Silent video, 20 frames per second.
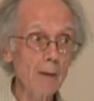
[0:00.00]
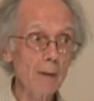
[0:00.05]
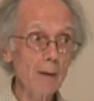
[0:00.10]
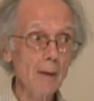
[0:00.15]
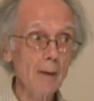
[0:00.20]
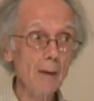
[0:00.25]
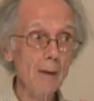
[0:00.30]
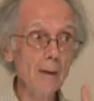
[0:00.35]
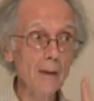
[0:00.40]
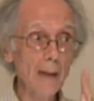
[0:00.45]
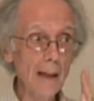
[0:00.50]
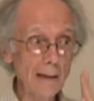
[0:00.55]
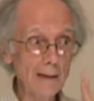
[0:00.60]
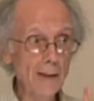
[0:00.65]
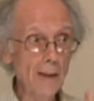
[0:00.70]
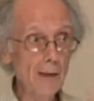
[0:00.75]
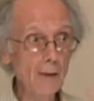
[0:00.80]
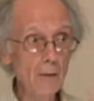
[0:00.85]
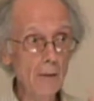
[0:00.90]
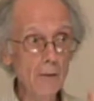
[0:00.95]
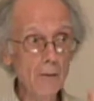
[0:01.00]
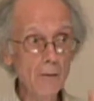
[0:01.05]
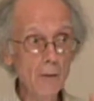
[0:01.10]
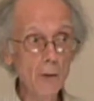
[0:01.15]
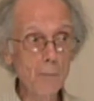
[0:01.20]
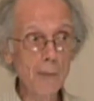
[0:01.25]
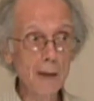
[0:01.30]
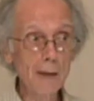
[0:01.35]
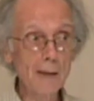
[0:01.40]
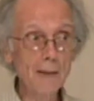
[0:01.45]
The classical
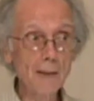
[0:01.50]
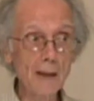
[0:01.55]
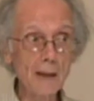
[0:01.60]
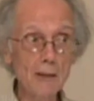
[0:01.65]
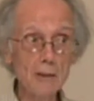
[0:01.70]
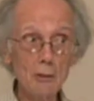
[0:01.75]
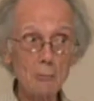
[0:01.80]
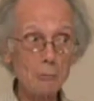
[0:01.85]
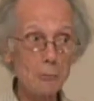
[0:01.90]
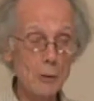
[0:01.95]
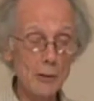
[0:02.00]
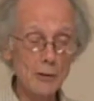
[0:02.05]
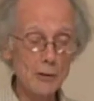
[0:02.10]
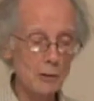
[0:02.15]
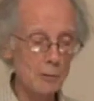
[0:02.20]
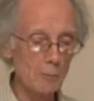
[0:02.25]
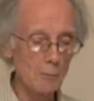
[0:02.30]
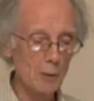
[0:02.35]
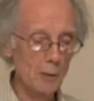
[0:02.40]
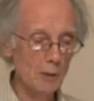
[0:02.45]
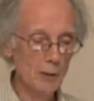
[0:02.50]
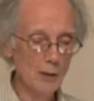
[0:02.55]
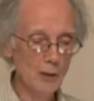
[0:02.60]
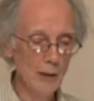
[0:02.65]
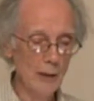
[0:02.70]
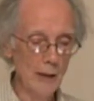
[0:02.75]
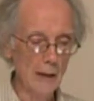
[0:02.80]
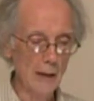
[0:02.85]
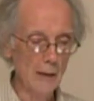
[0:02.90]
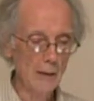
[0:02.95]
humanitarian principles
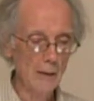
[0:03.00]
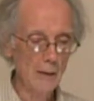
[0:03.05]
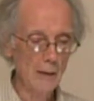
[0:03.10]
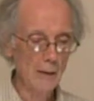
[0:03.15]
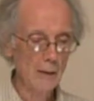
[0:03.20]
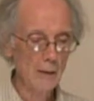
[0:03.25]
are